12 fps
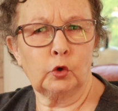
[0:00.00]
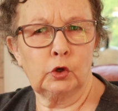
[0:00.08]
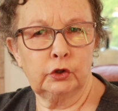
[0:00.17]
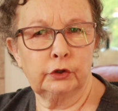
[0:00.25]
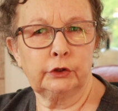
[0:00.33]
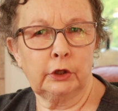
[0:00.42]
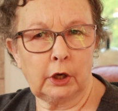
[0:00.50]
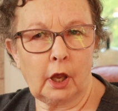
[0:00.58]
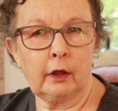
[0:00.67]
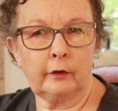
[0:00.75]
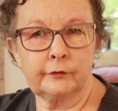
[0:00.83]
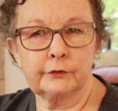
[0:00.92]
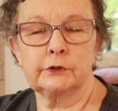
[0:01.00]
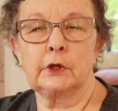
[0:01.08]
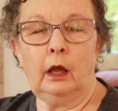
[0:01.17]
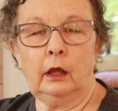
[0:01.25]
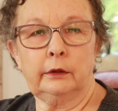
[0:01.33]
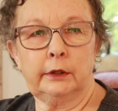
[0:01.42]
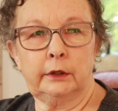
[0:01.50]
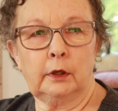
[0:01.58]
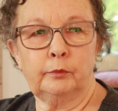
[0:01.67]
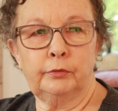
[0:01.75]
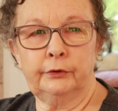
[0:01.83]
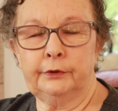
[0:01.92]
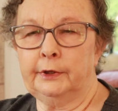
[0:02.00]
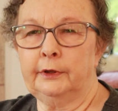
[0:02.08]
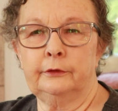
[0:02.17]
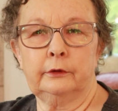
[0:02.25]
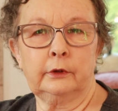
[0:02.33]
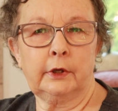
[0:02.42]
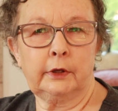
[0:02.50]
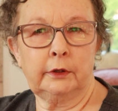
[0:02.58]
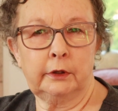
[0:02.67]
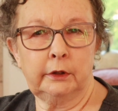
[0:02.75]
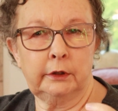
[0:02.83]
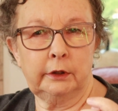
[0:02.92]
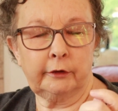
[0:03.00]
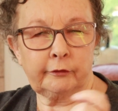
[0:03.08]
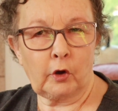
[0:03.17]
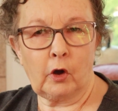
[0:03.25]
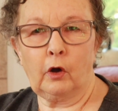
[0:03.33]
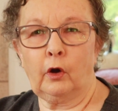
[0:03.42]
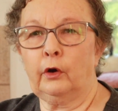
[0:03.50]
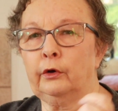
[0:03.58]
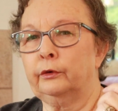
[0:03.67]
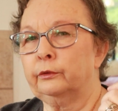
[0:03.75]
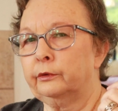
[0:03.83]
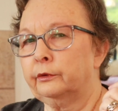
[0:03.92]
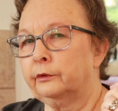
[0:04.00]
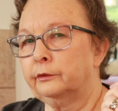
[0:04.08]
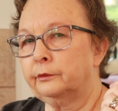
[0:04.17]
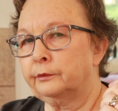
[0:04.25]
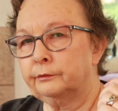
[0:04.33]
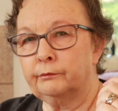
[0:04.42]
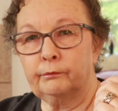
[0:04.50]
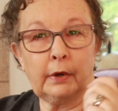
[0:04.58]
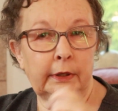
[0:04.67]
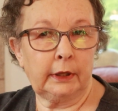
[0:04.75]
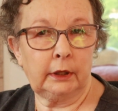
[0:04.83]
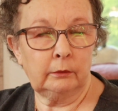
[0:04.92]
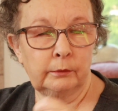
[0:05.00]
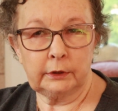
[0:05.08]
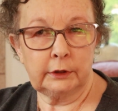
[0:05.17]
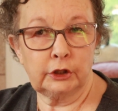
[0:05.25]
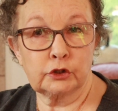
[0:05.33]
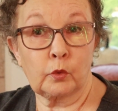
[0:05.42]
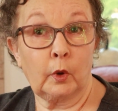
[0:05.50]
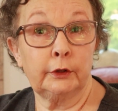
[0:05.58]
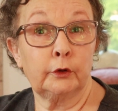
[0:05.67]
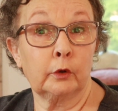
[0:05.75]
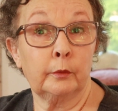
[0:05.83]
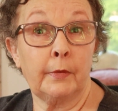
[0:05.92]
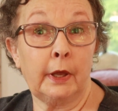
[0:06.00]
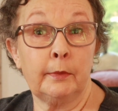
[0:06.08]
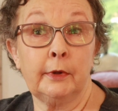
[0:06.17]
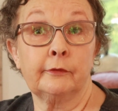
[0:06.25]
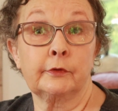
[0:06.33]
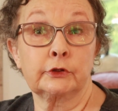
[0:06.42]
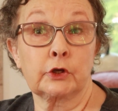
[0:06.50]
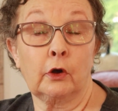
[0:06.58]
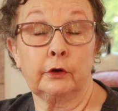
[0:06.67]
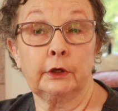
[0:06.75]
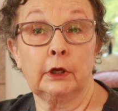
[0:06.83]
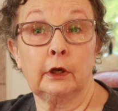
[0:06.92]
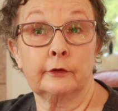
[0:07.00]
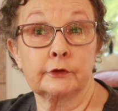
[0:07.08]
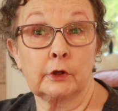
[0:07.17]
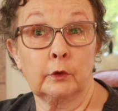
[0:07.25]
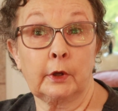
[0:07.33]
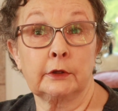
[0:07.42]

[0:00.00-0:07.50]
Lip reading: good gloves, and then I'll put either gift card or money in each one, or maybe if it's gardening gloves, I'll